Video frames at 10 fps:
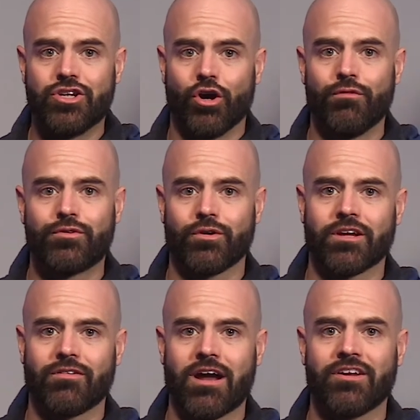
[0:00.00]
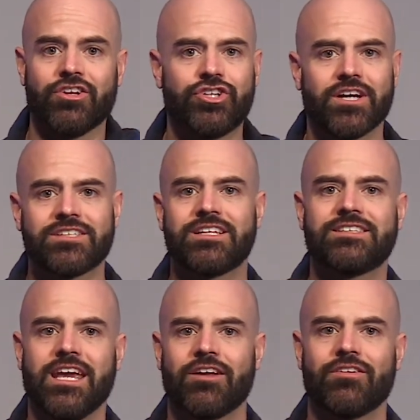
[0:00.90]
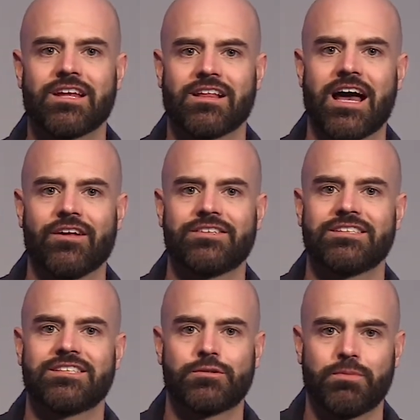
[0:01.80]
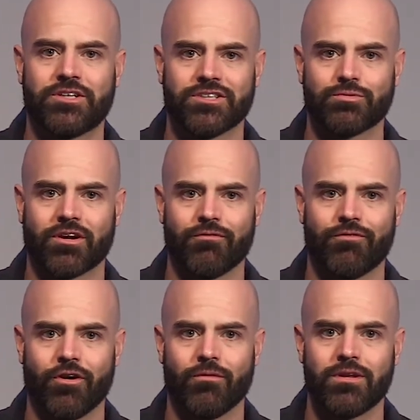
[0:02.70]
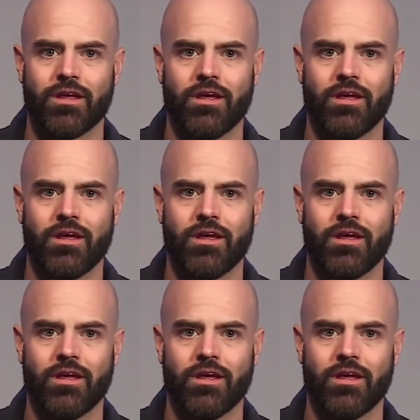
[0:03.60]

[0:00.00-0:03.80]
dove toward the ground. And just as he entered the clouds, his suspicions were confirmed.